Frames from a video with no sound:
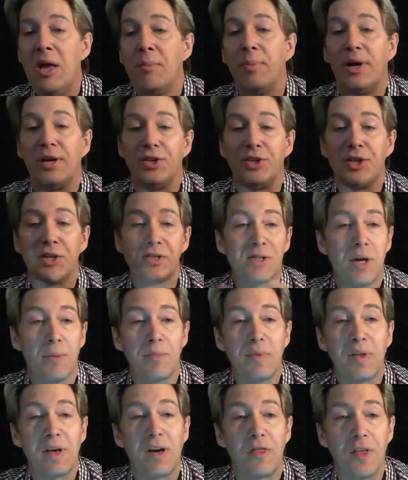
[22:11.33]
But just
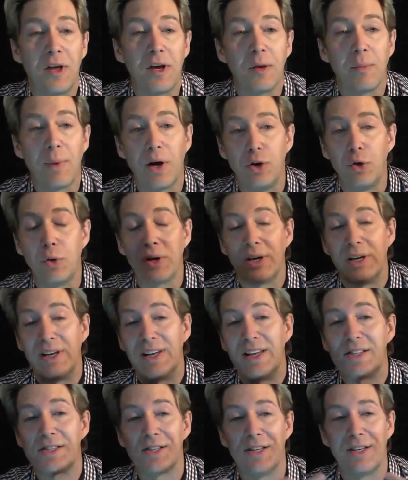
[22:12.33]
something to think about. You can
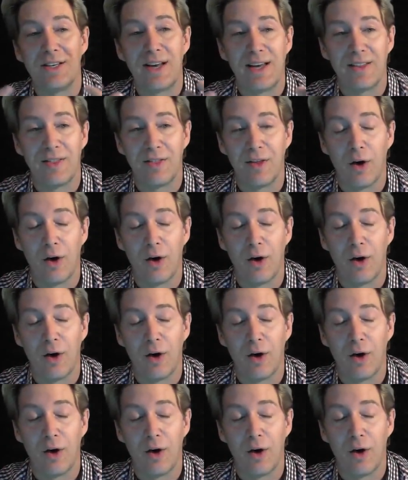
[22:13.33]
listen to